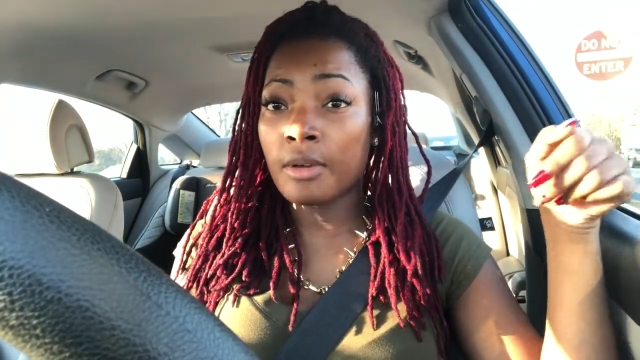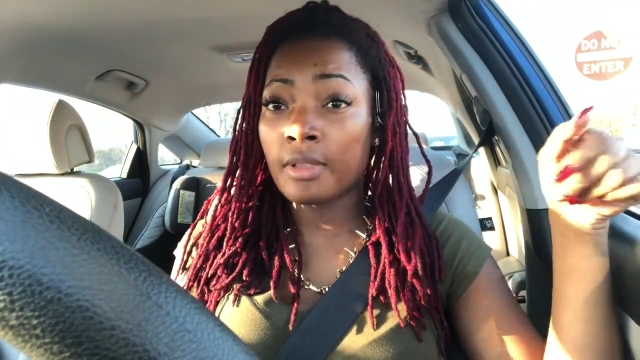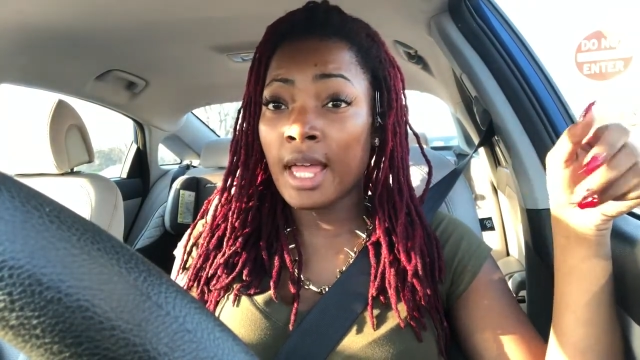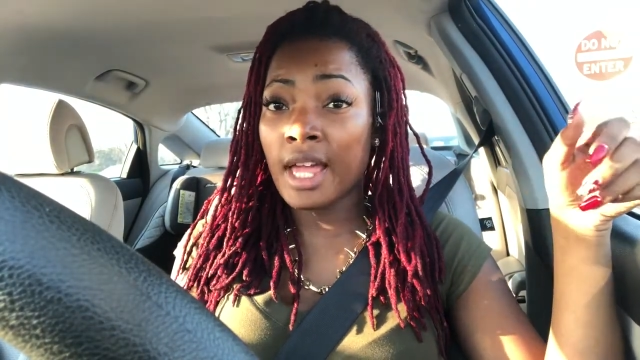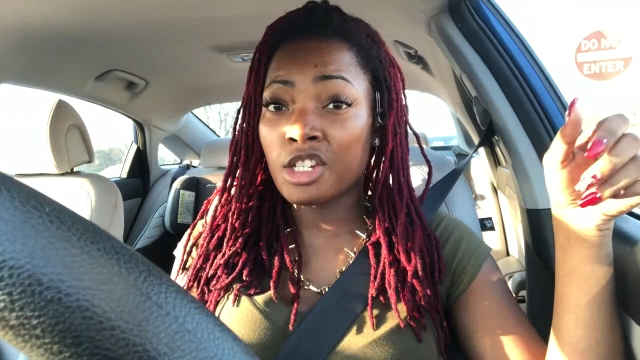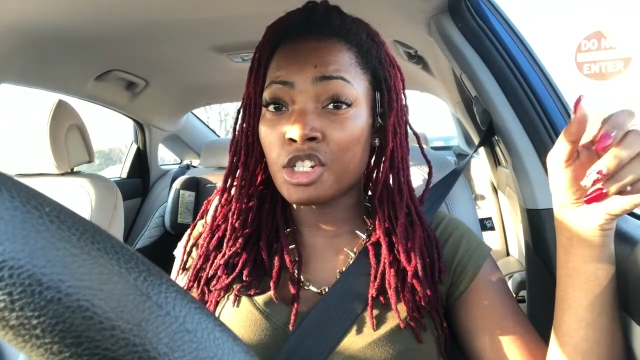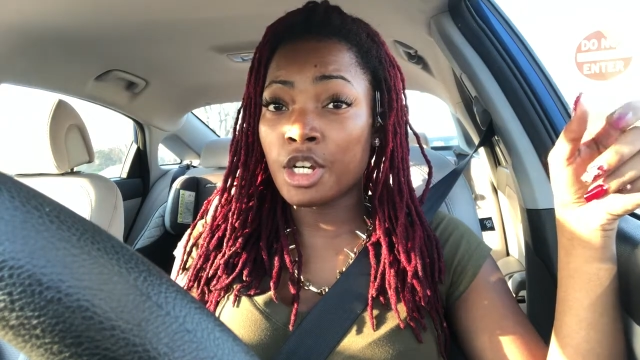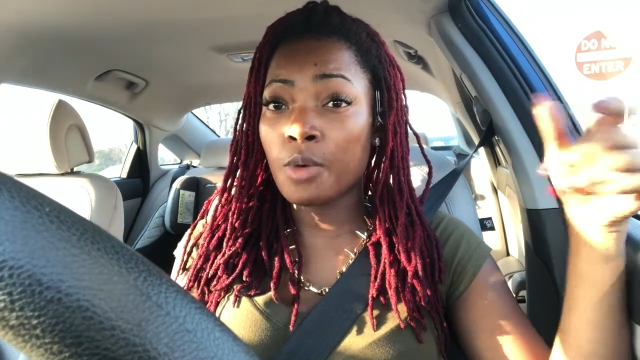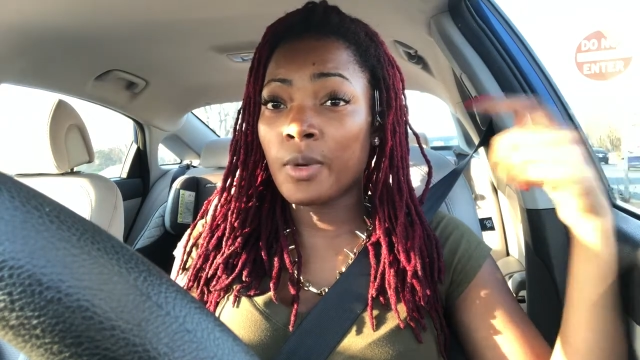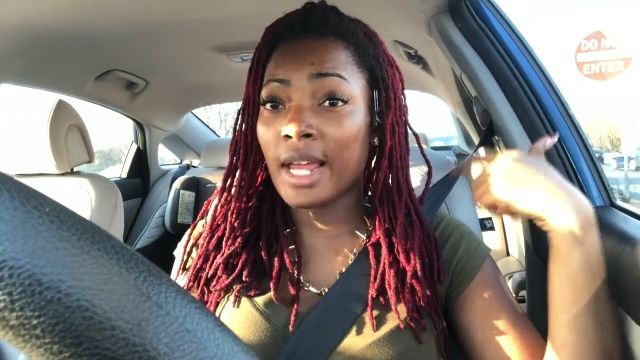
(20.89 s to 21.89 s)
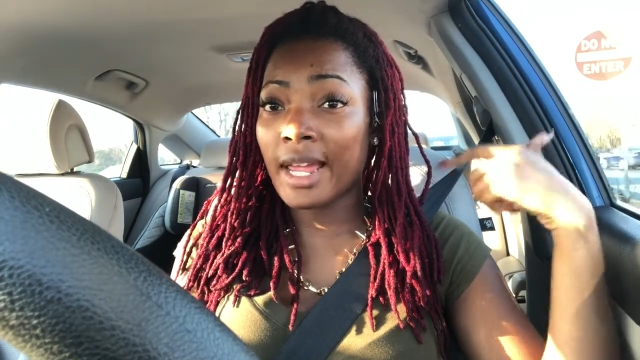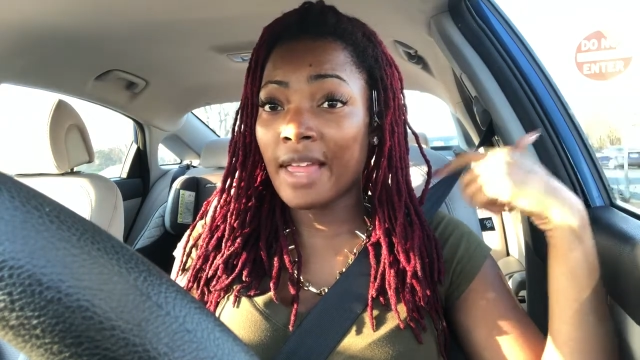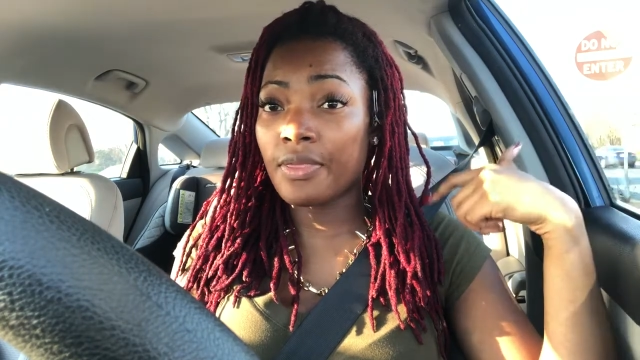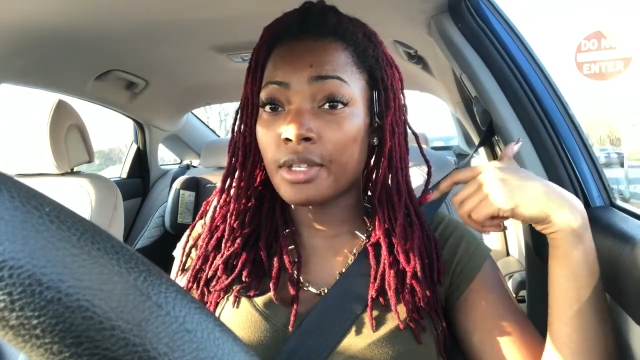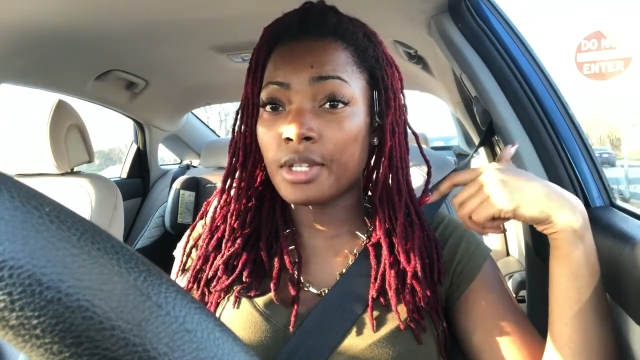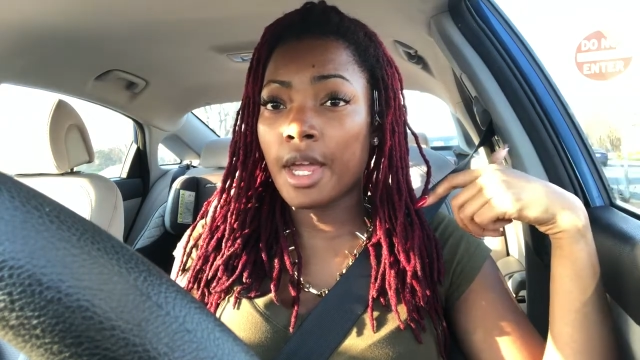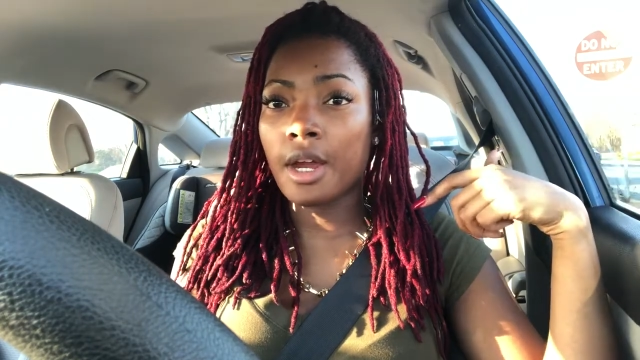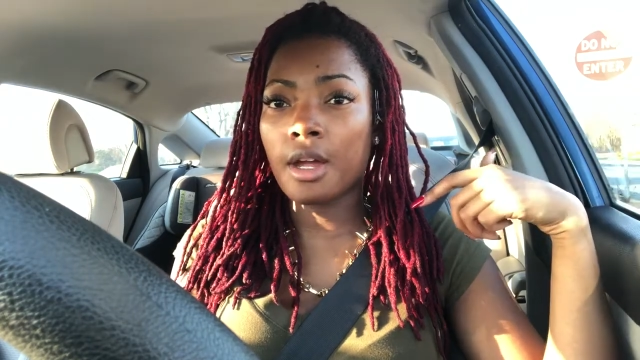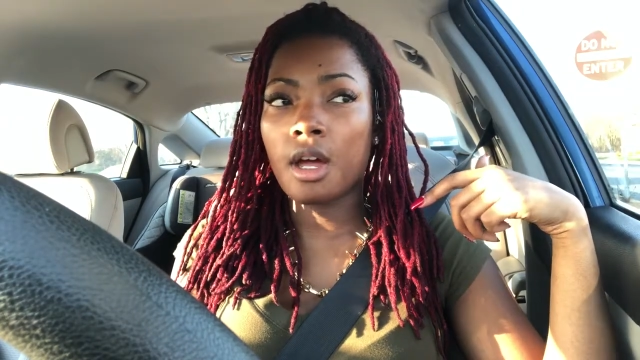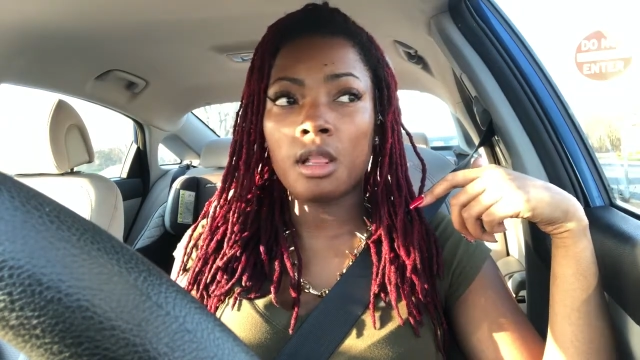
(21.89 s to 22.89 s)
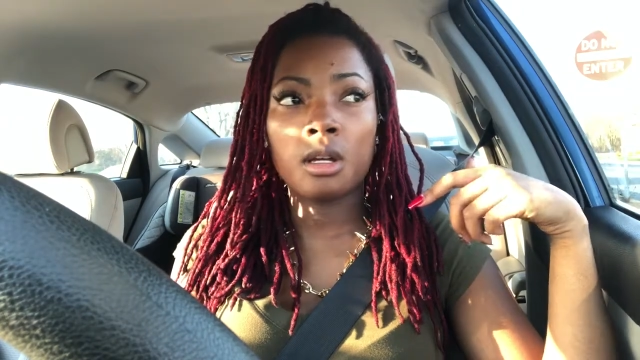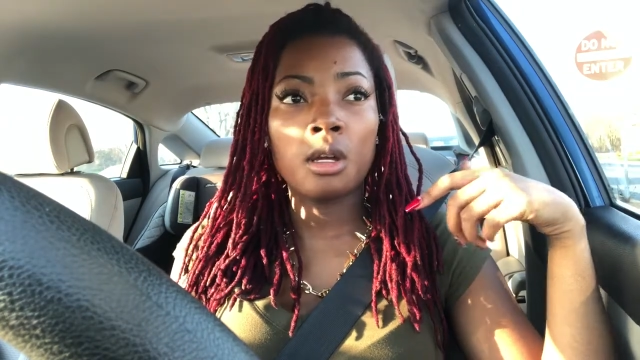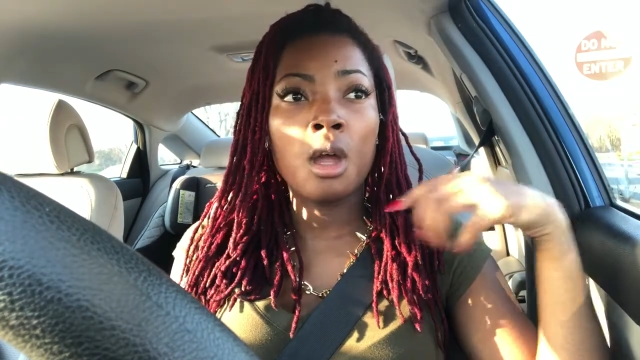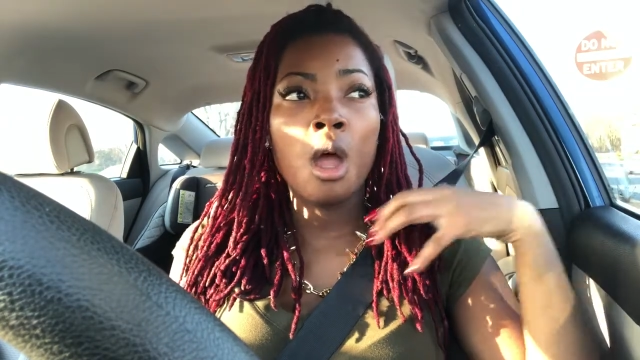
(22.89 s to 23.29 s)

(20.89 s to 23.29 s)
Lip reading: of last year when I got this hair color.